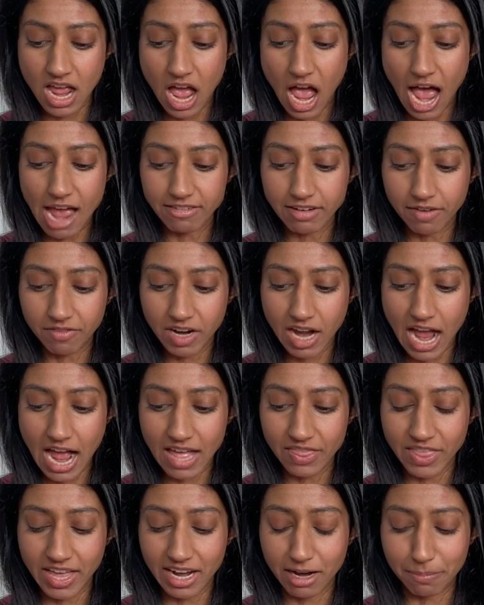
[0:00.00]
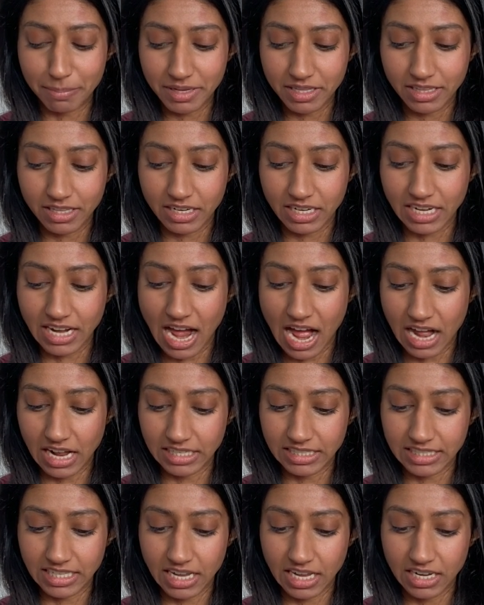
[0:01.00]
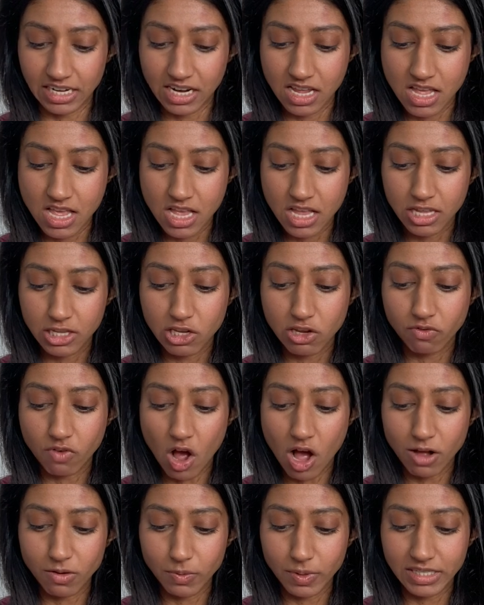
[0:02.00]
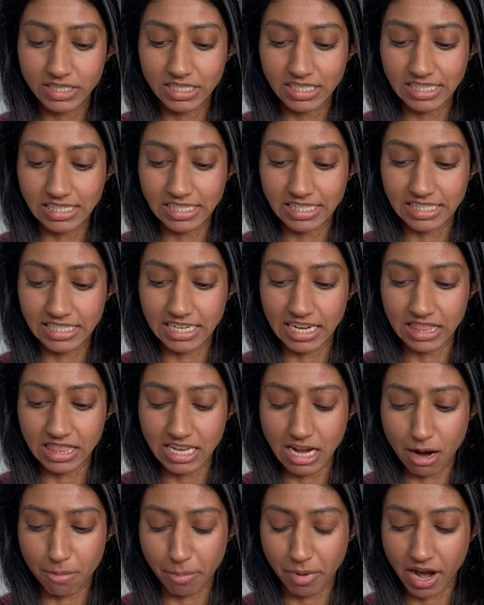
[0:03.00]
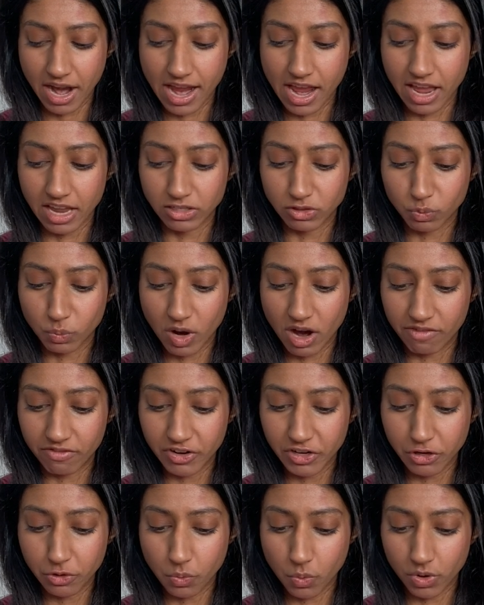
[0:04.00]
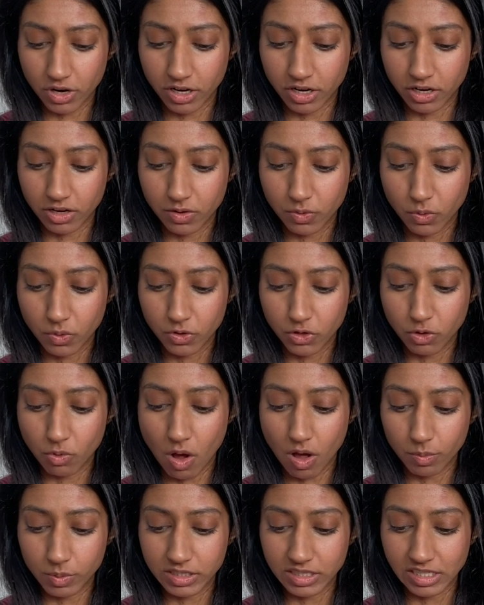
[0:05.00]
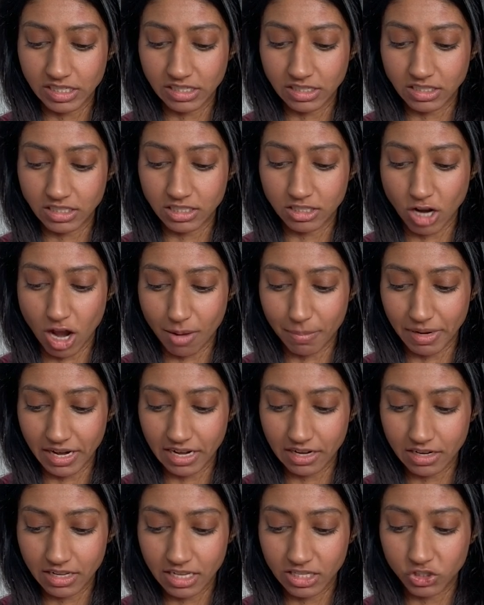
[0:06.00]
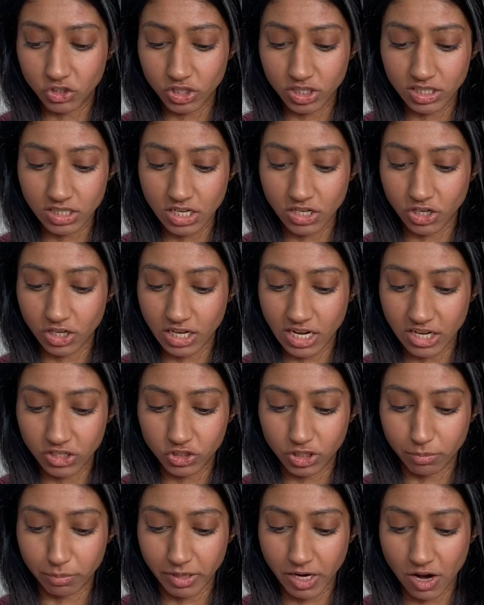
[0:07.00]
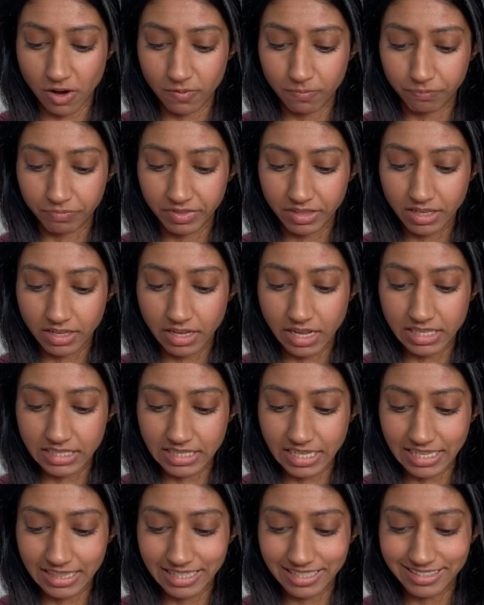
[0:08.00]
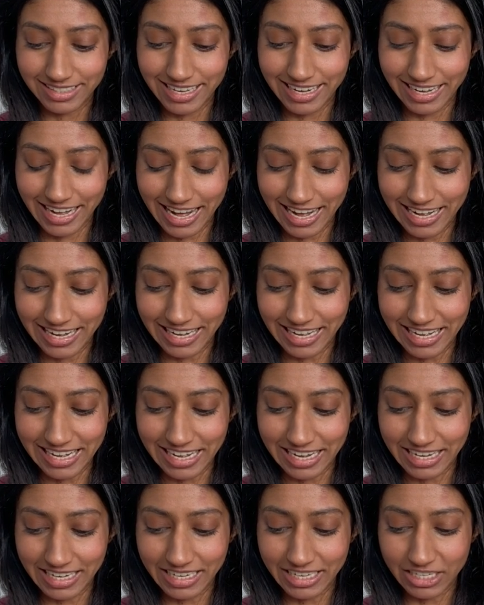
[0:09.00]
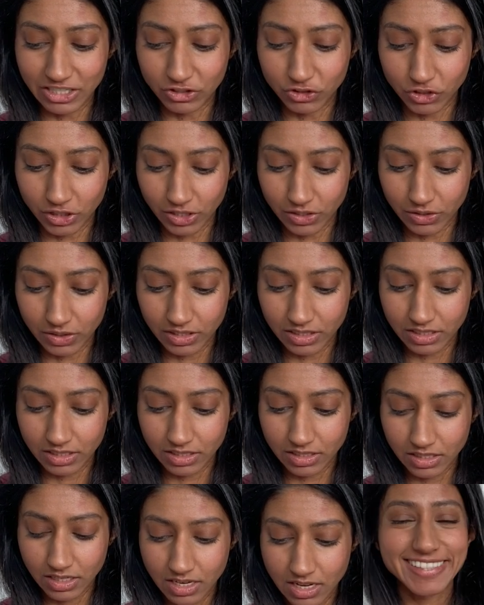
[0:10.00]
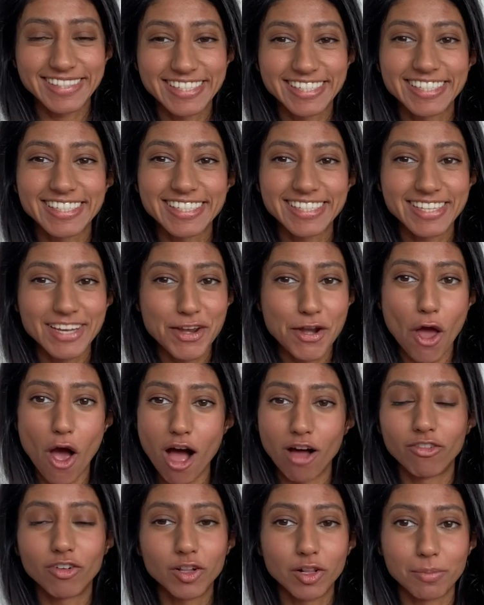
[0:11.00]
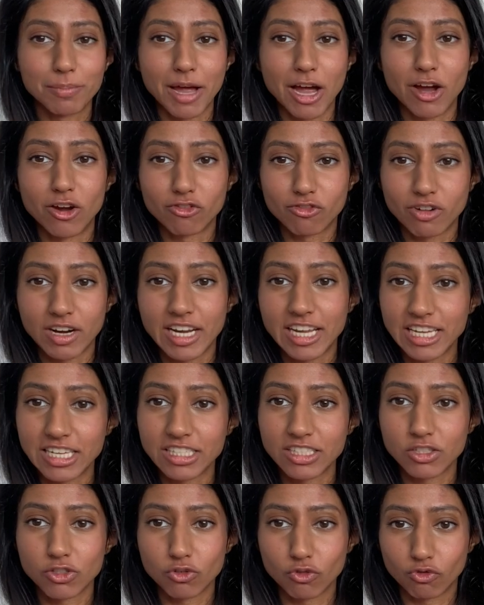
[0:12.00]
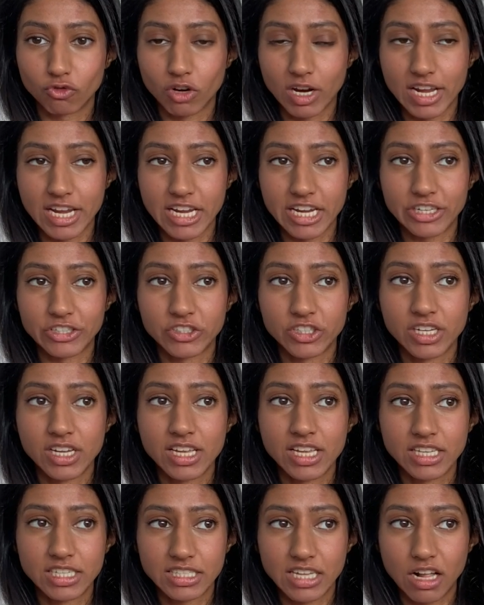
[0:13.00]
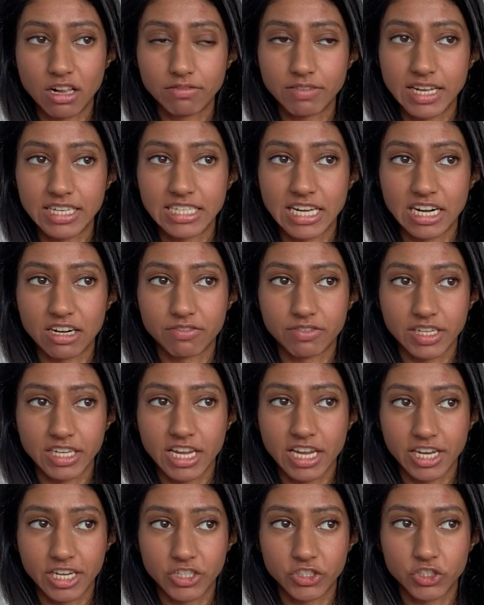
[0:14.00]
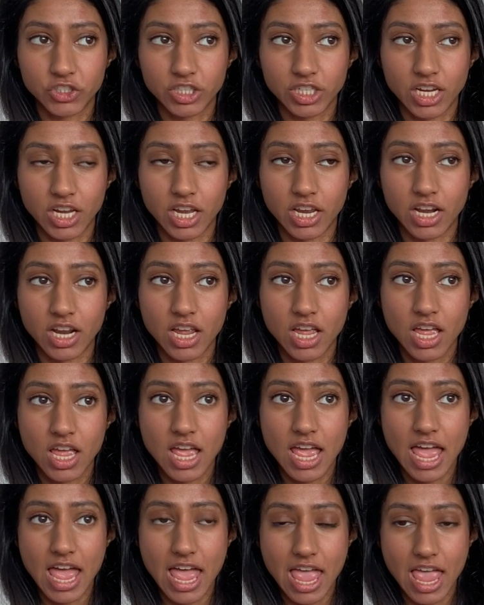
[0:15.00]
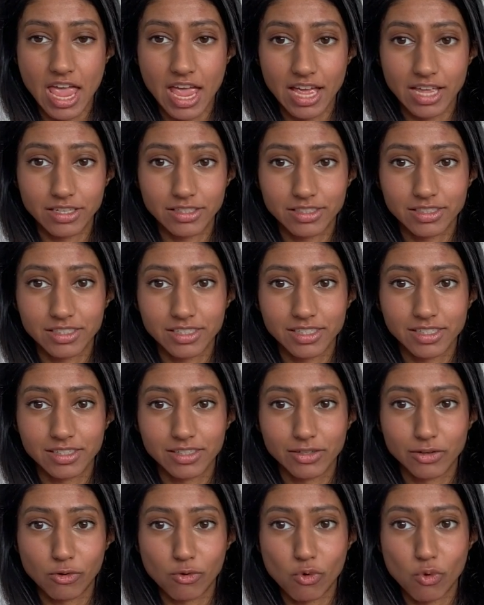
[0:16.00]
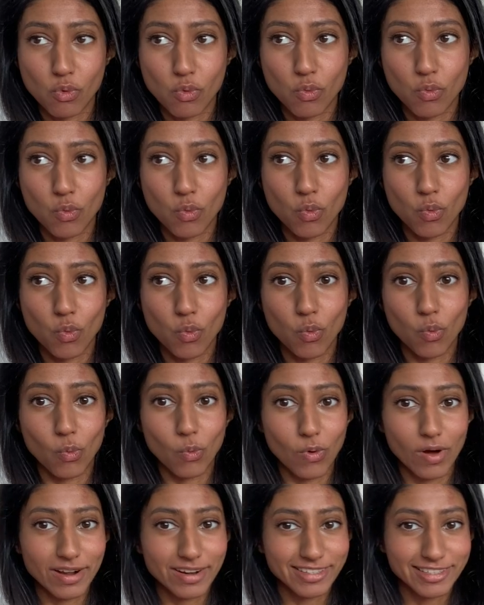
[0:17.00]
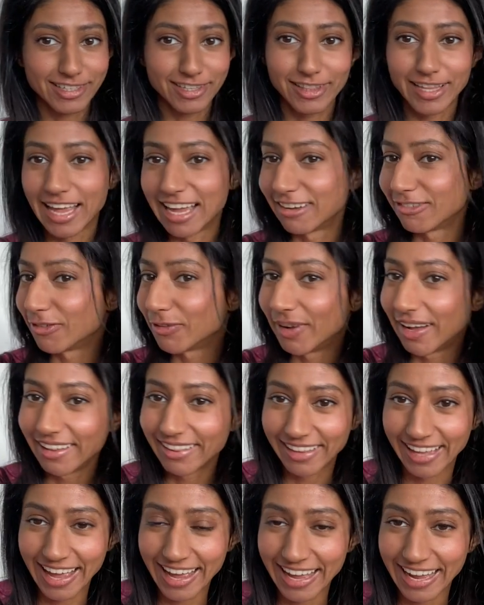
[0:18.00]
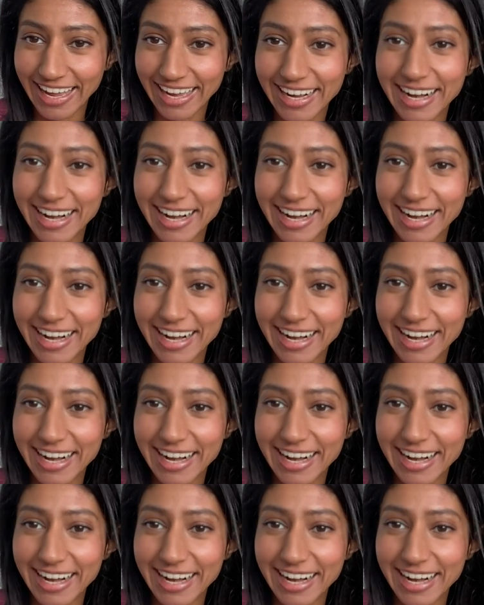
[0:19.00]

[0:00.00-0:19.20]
I never had that ability, I said. You've always needed to get the upper hand. Wherever you were, you always needed to dominate. It's just in your nature, bro. It's like this innate need, he joked. This is a novel about race, rage, self-identification, and what is a life well led?